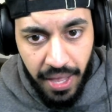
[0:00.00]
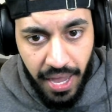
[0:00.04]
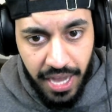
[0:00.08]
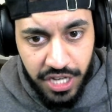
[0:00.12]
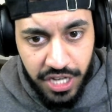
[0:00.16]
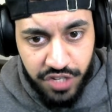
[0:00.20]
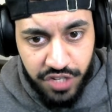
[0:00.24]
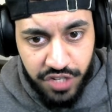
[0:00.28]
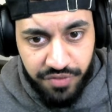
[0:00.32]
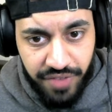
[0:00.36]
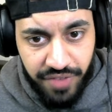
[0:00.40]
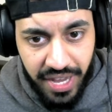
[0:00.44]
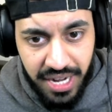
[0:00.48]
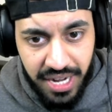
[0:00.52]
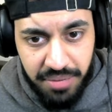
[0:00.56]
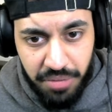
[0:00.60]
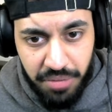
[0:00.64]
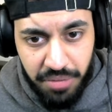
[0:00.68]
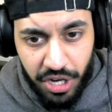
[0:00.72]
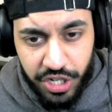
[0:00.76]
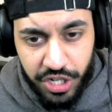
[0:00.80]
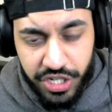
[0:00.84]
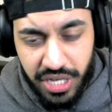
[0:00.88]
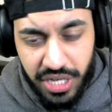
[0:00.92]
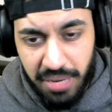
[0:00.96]
it's very
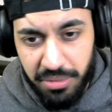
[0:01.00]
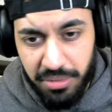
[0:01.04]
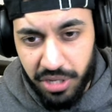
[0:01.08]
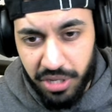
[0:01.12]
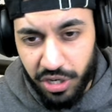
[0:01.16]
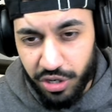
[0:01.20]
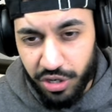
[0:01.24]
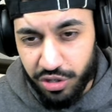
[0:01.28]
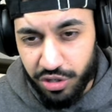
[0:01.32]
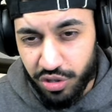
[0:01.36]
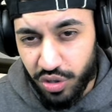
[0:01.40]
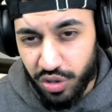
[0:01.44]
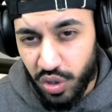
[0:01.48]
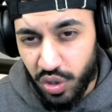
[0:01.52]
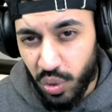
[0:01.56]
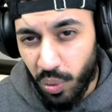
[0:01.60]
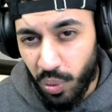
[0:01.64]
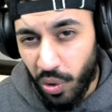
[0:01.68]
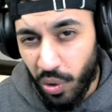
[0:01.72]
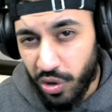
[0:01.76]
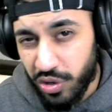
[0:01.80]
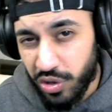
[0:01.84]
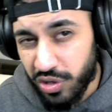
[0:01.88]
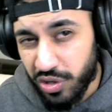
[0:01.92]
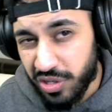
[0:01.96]
much similar to
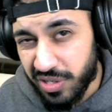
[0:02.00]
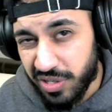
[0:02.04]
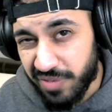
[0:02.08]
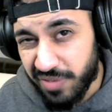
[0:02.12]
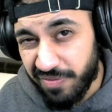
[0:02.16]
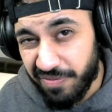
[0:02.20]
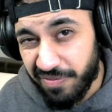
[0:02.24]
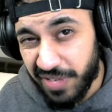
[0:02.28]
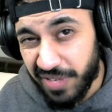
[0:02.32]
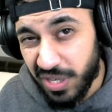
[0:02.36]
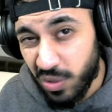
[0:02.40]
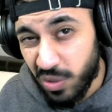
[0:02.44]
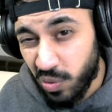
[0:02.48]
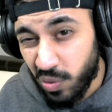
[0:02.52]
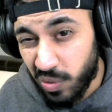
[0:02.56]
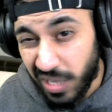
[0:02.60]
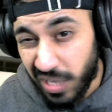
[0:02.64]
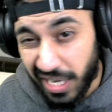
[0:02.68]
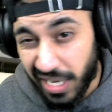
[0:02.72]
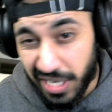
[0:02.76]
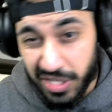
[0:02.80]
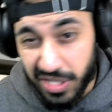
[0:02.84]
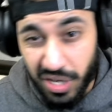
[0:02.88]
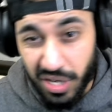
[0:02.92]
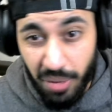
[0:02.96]
what you'd feel
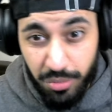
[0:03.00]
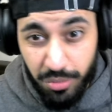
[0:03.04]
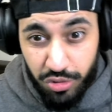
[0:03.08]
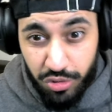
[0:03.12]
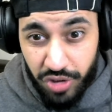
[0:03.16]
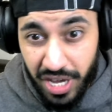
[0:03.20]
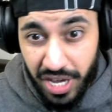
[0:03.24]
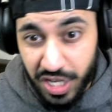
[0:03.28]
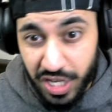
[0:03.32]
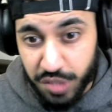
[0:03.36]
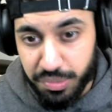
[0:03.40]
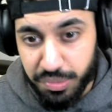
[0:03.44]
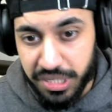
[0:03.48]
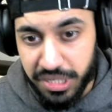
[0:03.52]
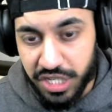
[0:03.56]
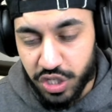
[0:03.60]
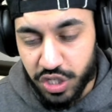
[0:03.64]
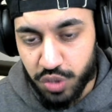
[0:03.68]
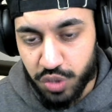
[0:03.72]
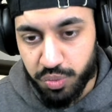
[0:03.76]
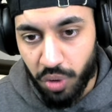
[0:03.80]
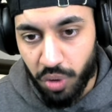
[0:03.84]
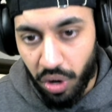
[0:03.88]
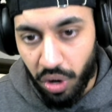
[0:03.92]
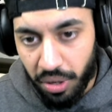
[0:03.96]
like a WSP
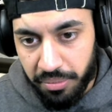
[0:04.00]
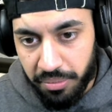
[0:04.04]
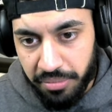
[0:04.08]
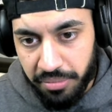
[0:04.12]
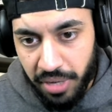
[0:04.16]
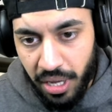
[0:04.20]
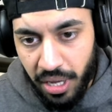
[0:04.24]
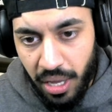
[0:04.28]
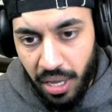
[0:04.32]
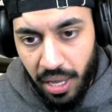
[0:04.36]
Swarm.